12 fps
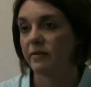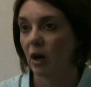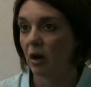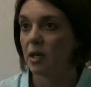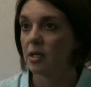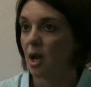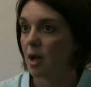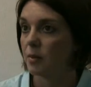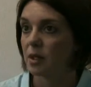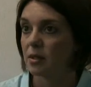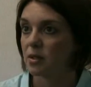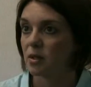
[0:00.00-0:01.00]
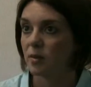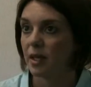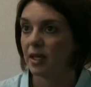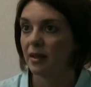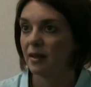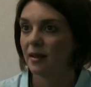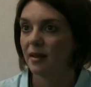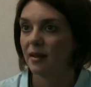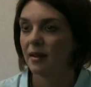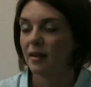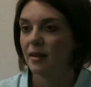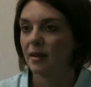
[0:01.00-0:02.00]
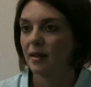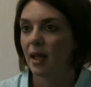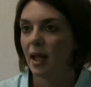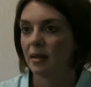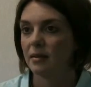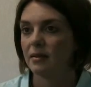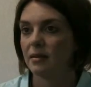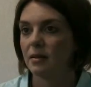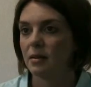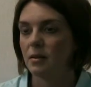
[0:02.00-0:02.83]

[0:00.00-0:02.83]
very time consuming. And